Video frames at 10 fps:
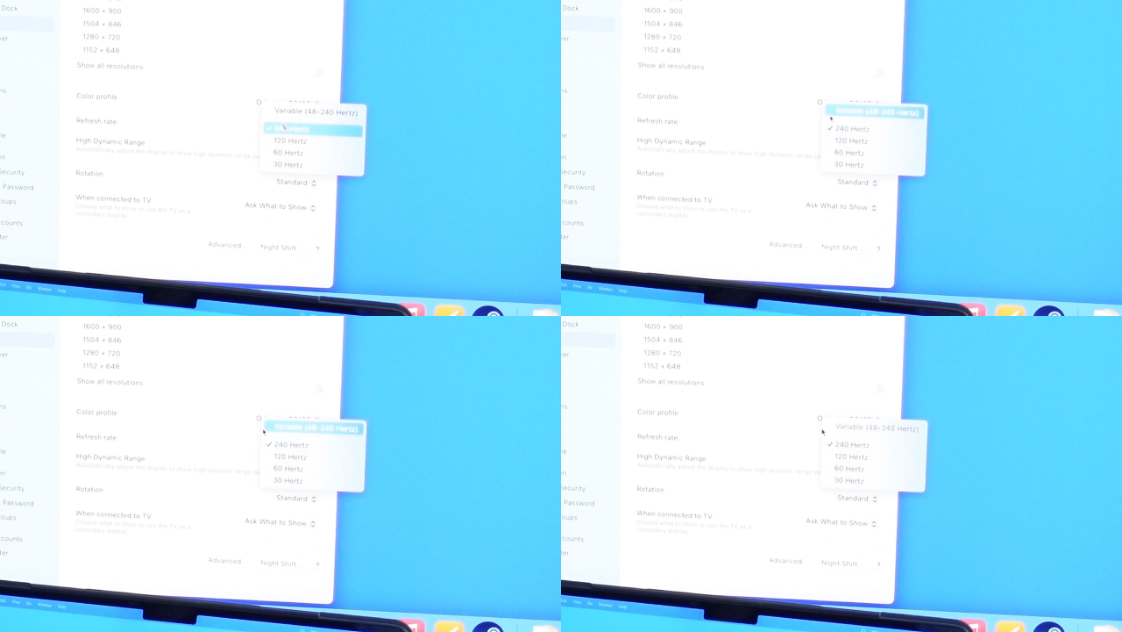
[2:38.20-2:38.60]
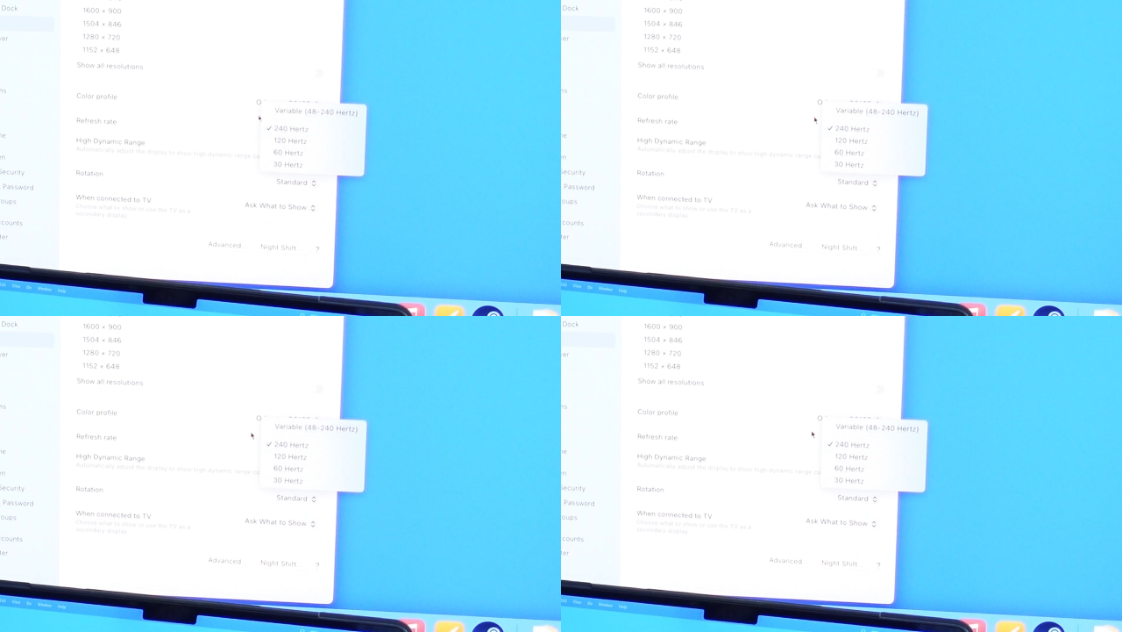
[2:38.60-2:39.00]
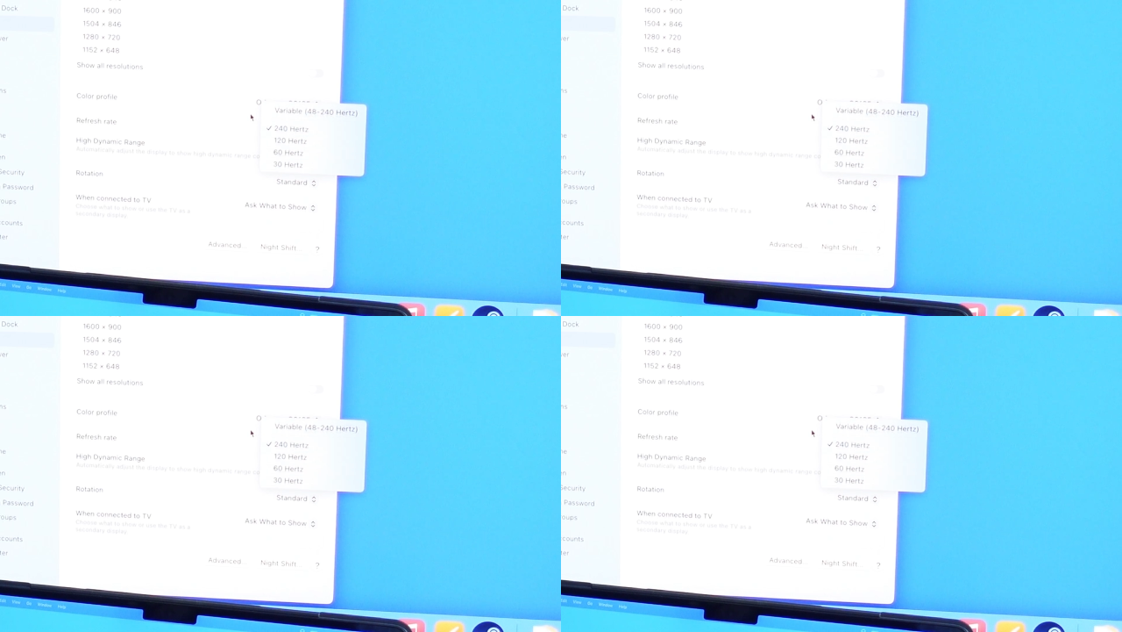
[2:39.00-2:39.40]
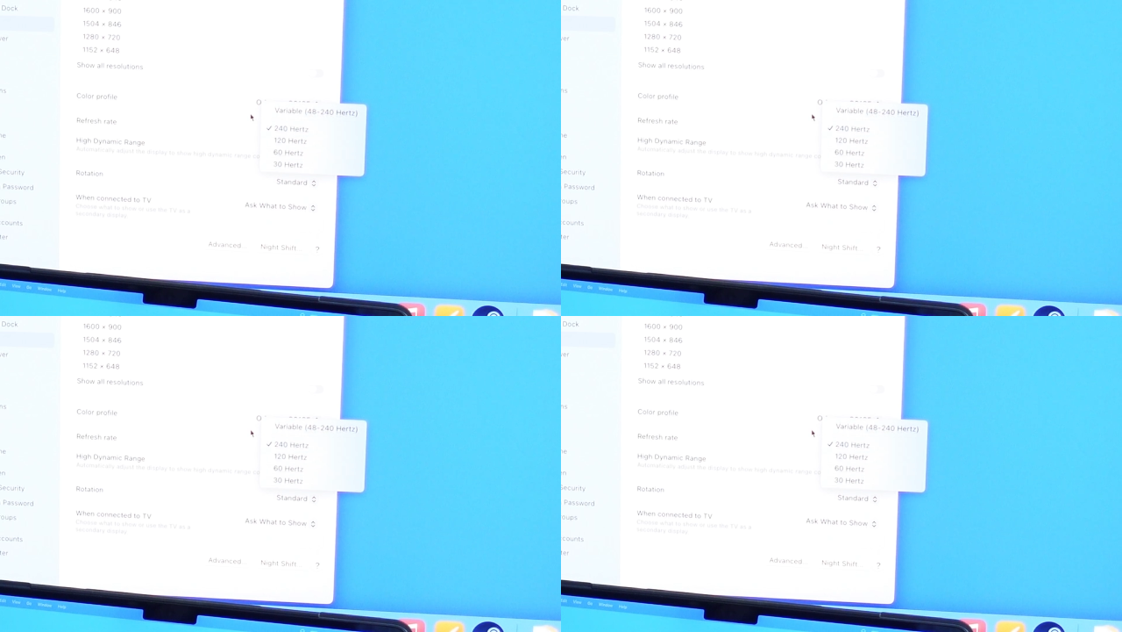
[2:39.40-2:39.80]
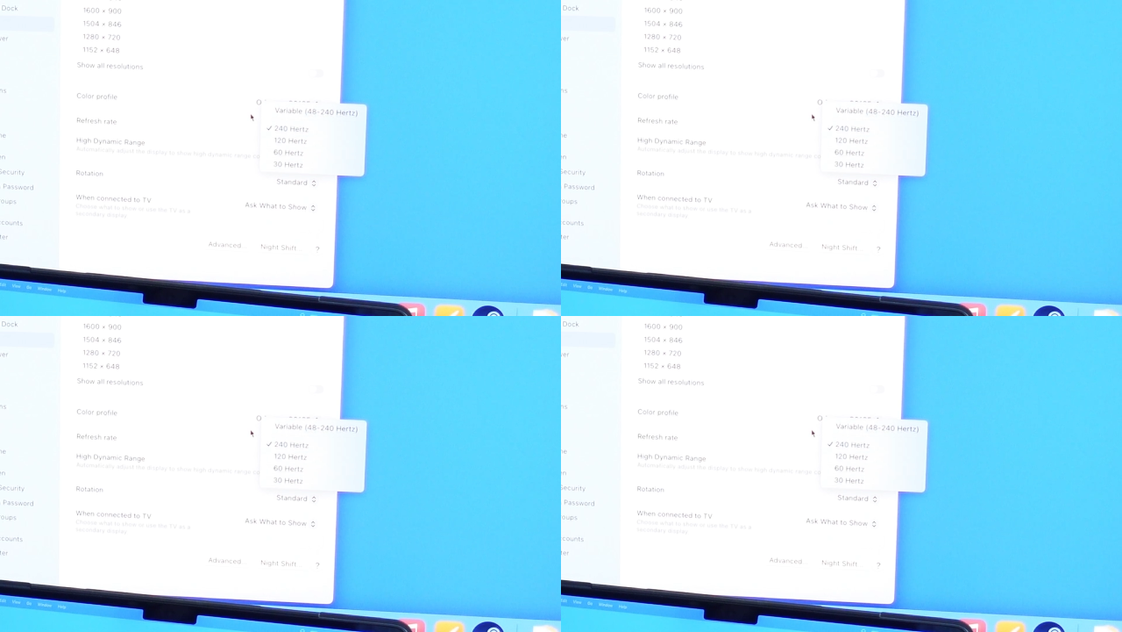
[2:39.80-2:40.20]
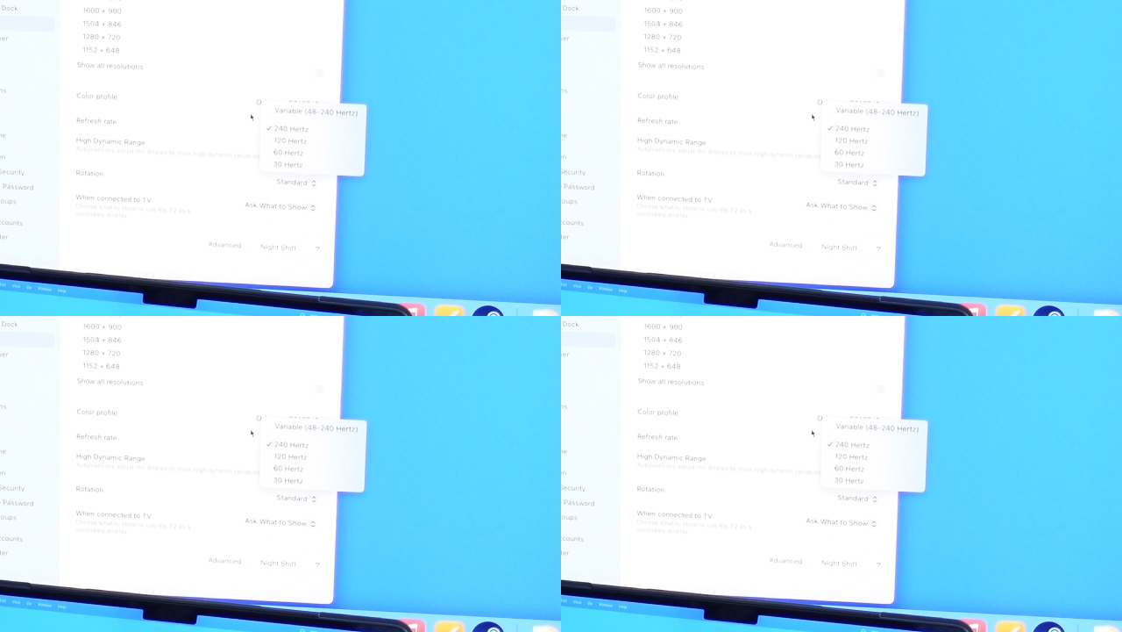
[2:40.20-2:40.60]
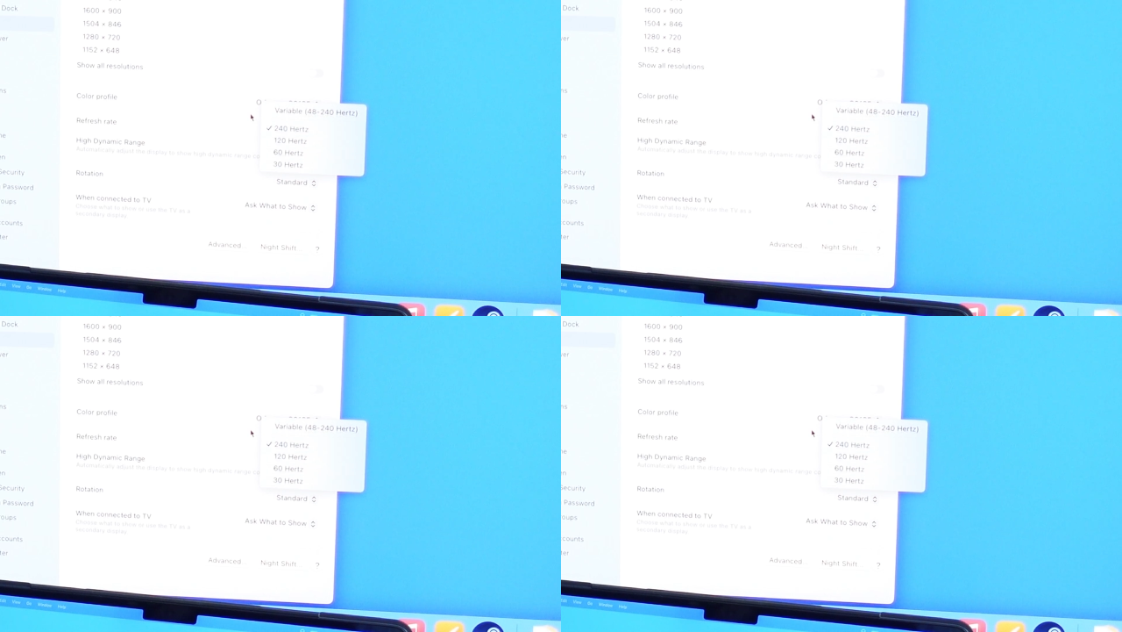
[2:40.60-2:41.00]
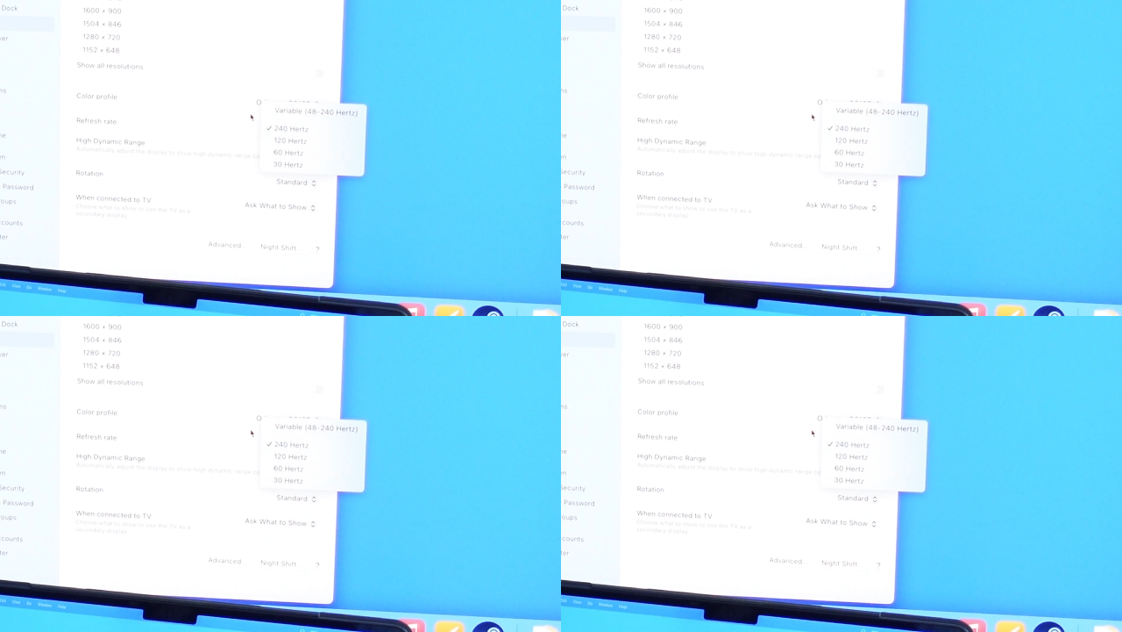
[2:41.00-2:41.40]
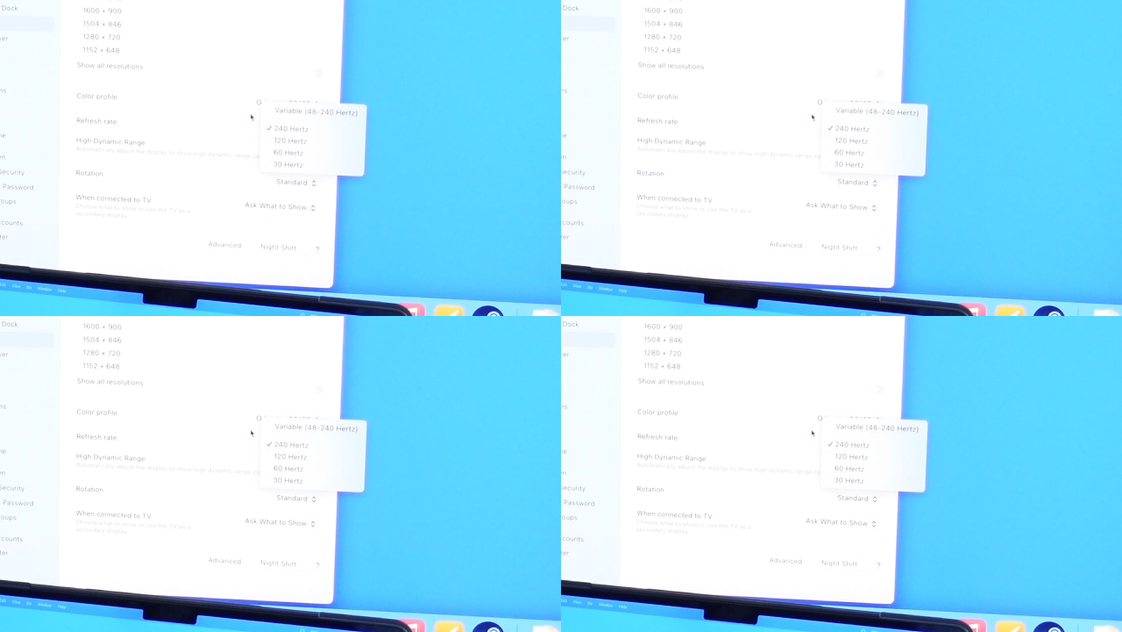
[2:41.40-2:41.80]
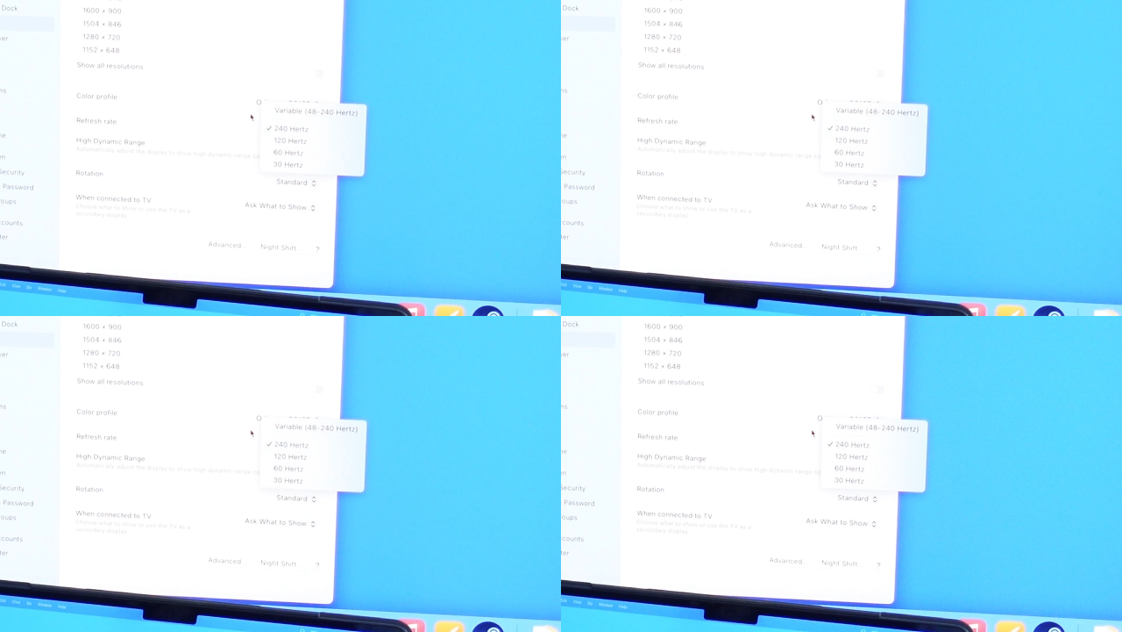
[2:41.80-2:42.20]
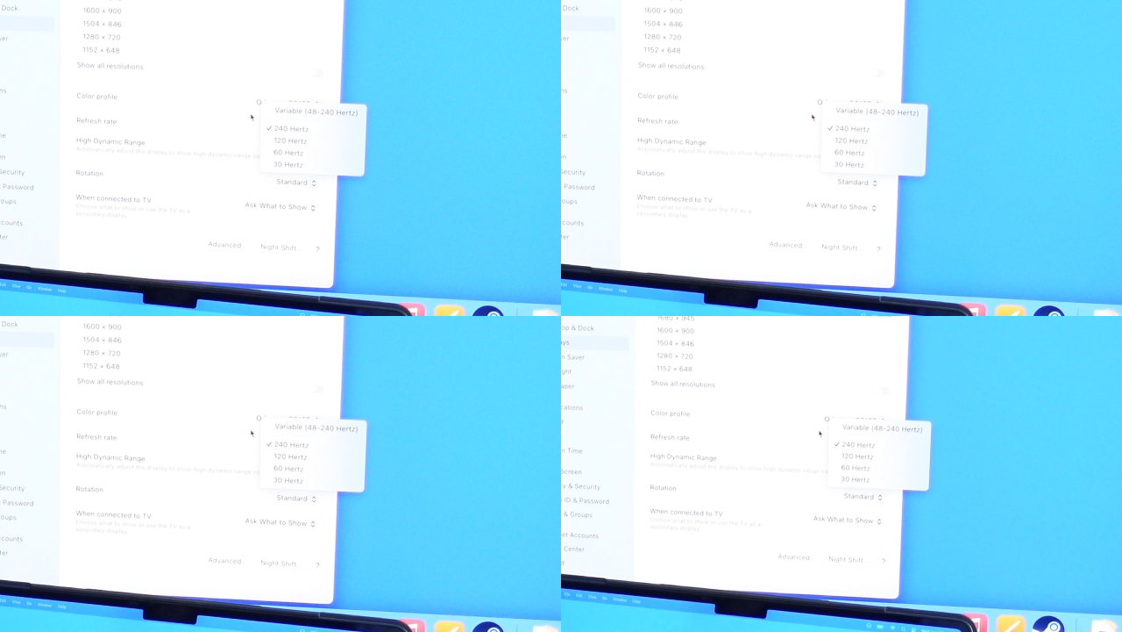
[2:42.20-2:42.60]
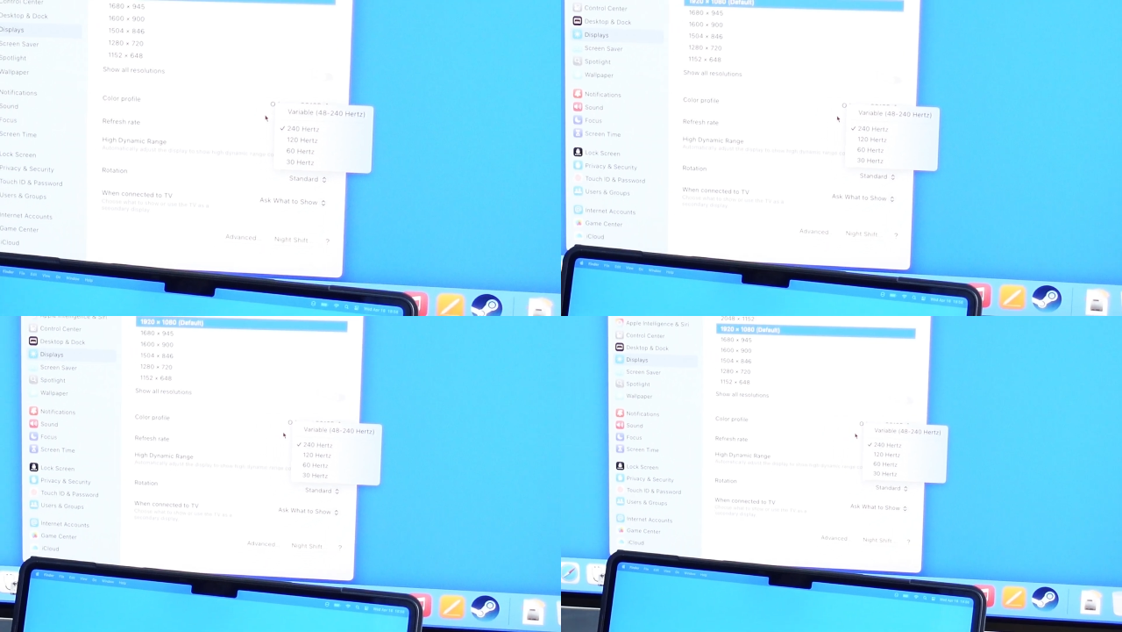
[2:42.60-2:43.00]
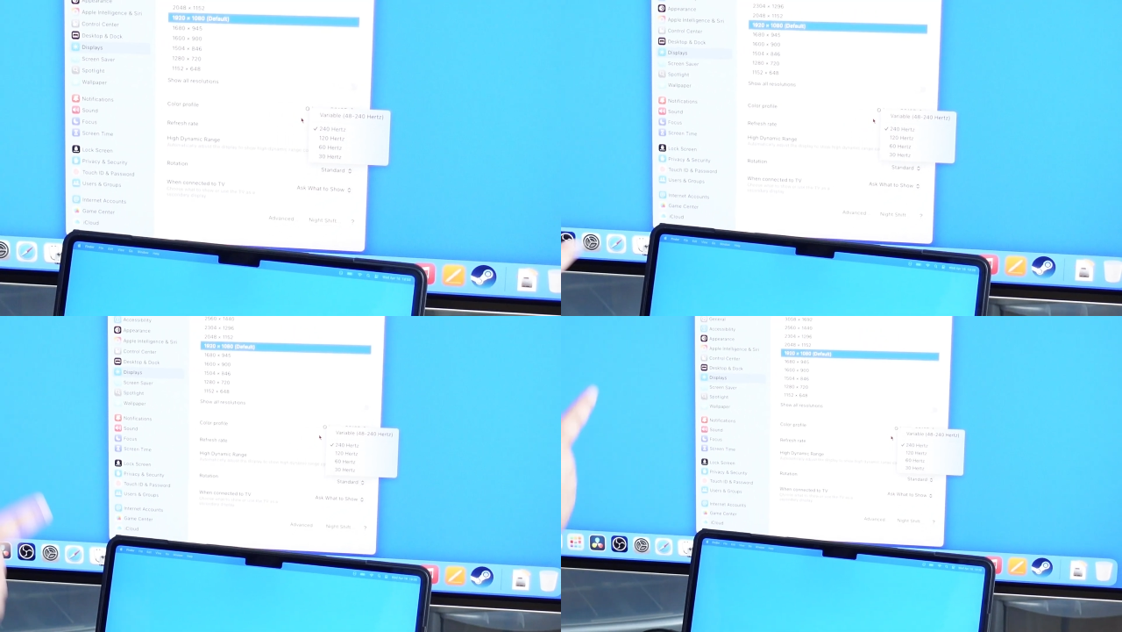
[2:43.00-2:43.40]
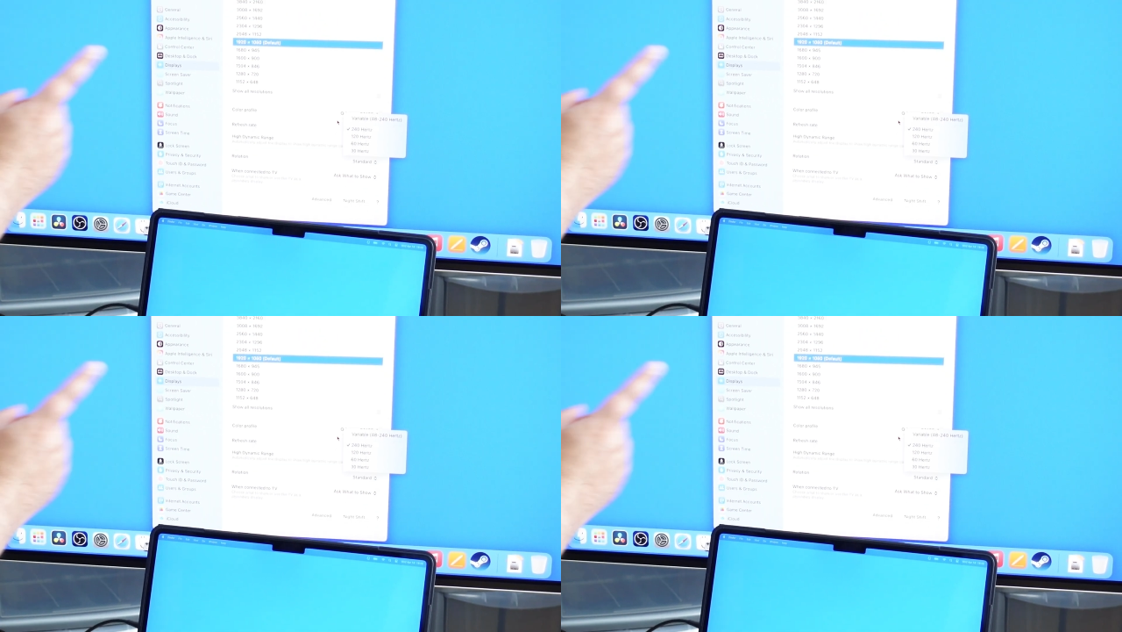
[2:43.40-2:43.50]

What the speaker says: No face is visible, so there are no lips to read.